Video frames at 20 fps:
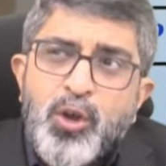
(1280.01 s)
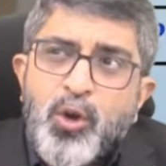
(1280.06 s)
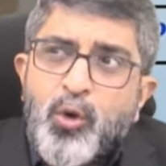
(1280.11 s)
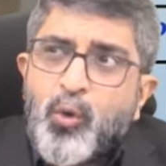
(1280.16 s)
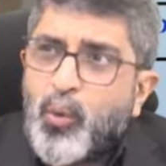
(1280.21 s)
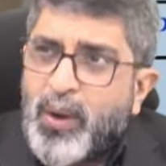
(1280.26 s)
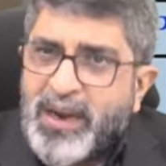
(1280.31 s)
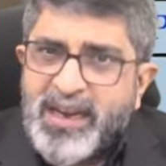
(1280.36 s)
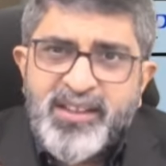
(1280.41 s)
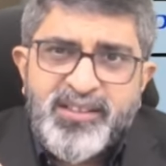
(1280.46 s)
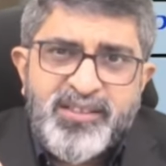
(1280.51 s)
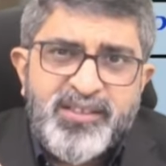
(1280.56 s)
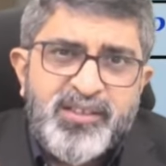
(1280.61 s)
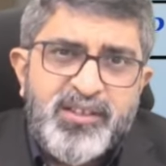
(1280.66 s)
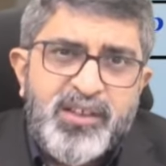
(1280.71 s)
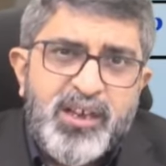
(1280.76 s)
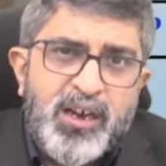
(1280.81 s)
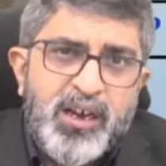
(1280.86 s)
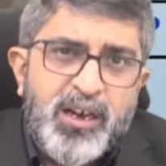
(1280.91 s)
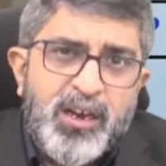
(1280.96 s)
One is
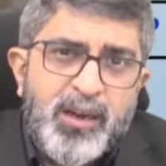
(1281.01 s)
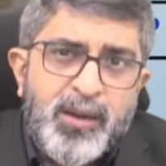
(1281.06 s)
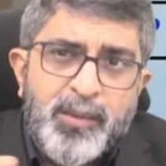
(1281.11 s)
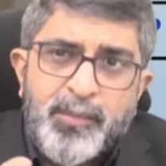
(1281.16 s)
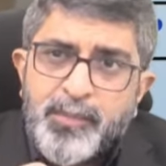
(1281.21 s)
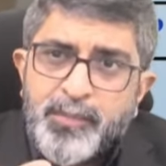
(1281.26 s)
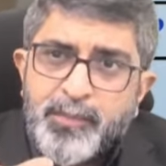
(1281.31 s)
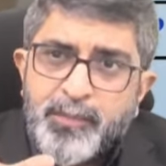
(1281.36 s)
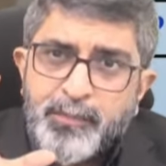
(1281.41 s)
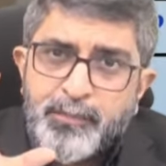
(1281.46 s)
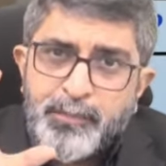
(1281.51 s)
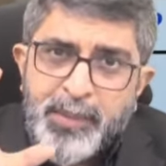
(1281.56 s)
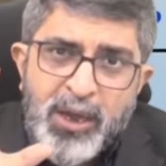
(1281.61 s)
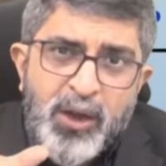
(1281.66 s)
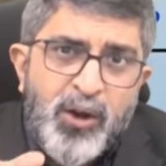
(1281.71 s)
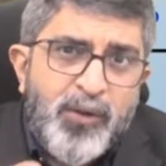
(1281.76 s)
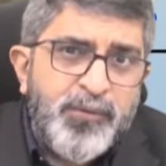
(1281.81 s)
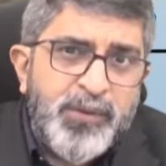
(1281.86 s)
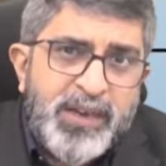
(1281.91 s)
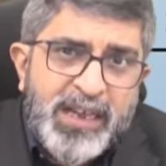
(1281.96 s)
the
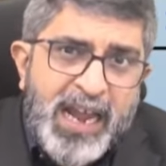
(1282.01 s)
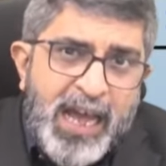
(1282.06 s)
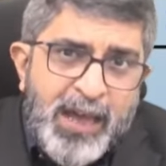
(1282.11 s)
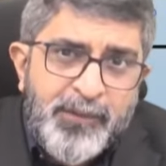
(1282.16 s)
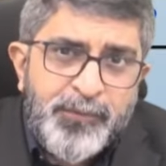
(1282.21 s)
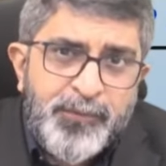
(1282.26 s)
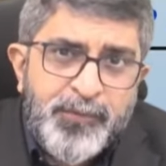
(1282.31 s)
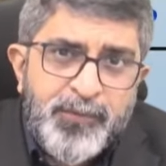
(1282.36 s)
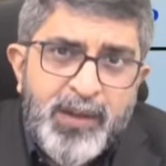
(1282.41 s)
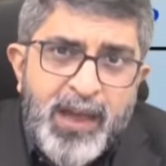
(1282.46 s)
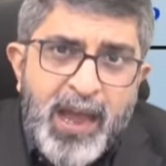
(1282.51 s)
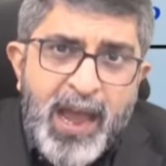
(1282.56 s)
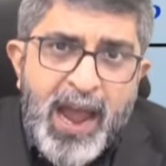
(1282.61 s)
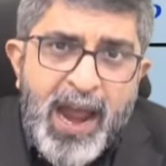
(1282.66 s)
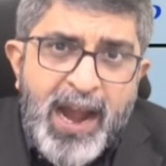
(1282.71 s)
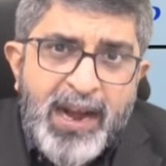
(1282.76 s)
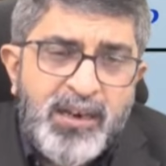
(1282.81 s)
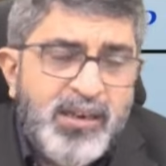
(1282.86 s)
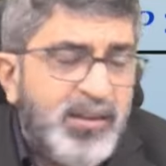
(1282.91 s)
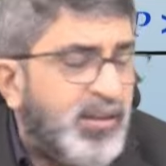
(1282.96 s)
payoff graph
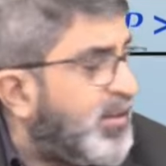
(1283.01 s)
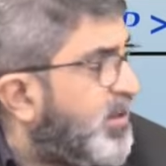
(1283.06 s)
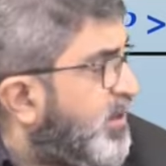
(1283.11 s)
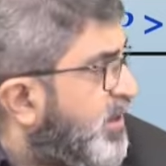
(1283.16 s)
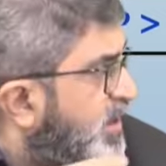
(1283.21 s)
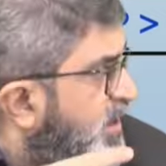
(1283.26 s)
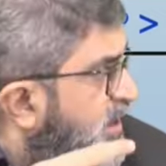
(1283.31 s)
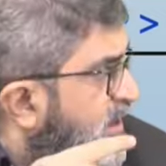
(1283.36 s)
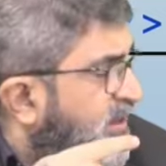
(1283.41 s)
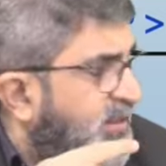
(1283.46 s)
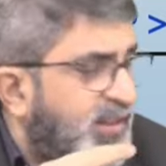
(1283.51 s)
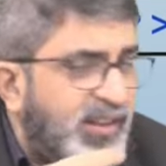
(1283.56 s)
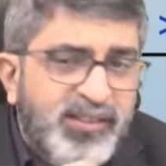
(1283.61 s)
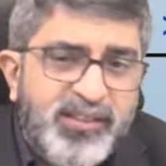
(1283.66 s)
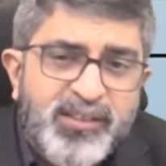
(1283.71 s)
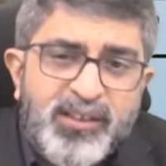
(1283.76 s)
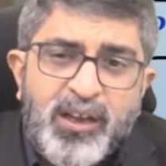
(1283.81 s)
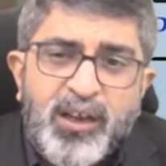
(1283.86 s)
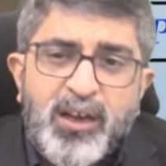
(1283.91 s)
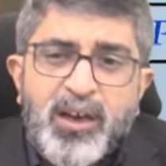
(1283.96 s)
and
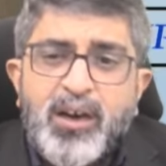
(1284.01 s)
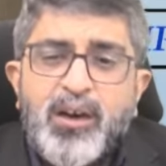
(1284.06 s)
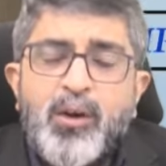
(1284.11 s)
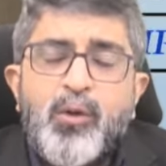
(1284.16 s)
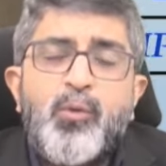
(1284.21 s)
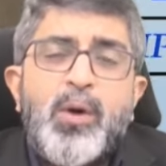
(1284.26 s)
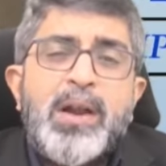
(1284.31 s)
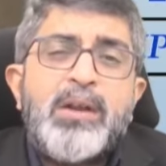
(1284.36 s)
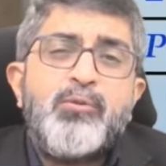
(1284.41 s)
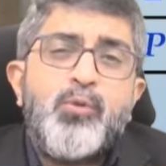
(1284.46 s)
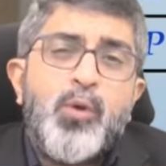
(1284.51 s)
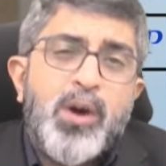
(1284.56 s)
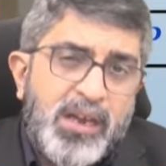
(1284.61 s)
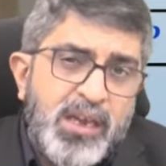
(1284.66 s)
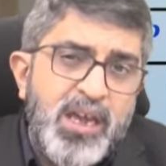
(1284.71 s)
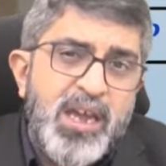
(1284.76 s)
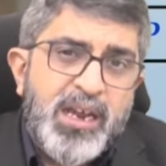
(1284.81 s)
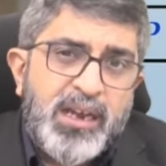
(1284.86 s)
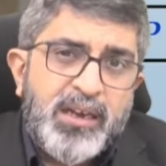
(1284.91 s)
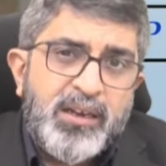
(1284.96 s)
this one
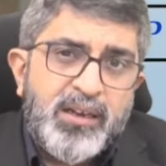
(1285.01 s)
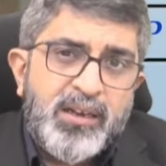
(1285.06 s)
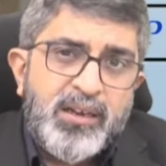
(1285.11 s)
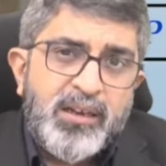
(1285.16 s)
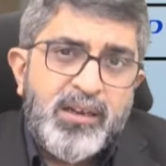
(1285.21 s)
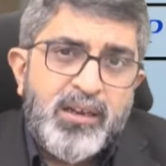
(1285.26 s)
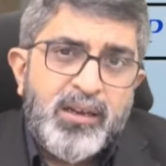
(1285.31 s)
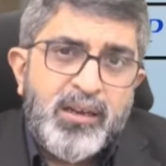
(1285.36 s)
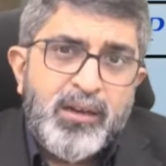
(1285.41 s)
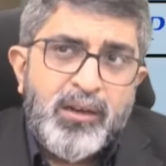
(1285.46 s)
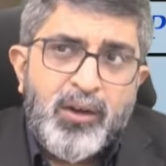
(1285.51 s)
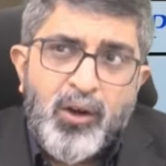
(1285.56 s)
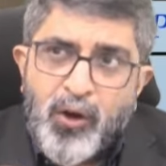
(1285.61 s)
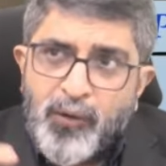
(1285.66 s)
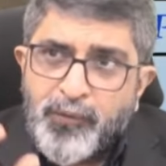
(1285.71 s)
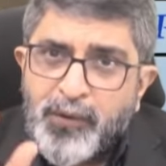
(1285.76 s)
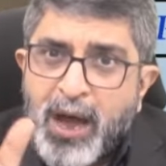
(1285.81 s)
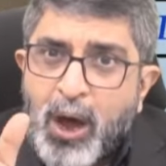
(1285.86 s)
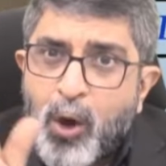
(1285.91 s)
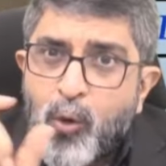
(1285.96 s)
working
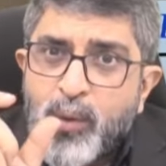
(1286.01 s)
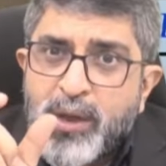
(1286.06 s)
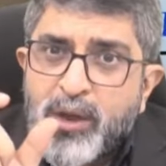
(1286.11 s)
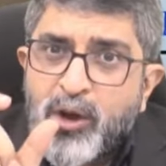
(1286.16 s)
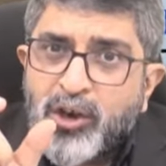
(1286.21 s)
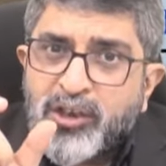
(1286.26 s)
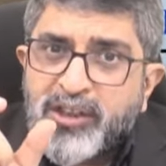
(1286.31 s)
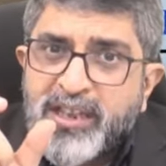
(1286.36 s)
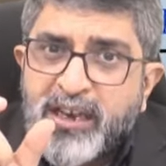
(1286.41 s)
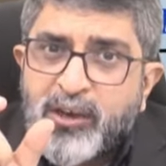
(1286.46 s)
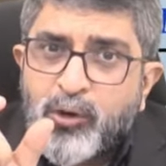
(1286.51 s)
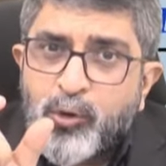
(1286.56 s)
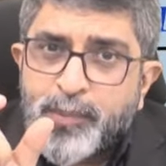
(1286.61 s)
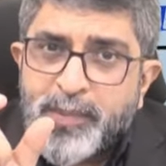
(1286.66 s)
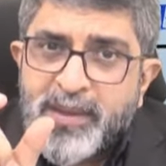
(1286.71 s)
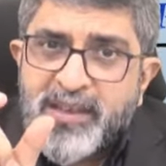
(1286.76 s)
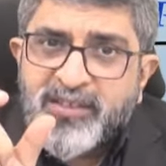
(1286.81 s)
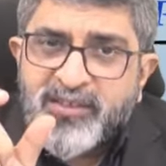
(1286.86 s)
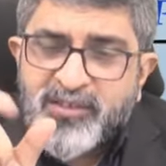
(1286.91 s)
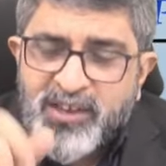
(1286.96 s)
of how we got that
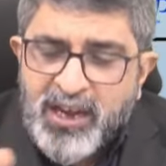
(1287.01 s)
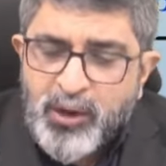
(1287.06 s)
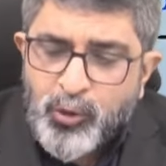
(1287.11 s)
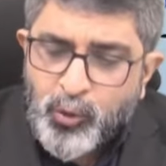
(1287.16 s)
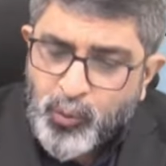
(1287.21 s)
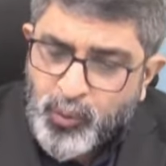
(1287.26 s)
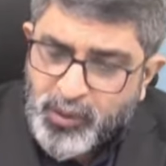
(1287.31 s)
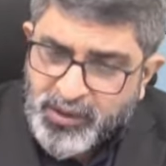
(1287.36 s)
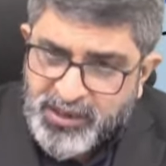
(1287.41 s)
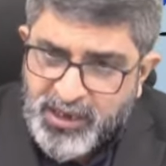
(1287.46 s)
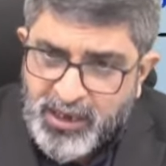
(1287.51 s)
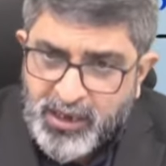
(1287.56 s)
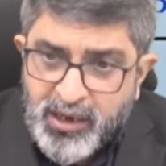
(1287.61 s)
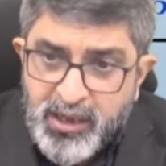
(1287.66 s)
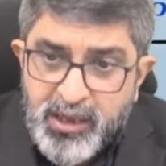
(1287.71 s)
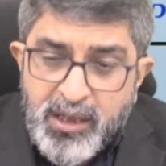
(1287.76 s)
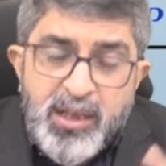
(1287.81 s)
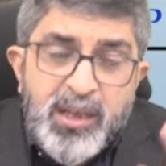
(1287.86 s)
rupees 10 over there.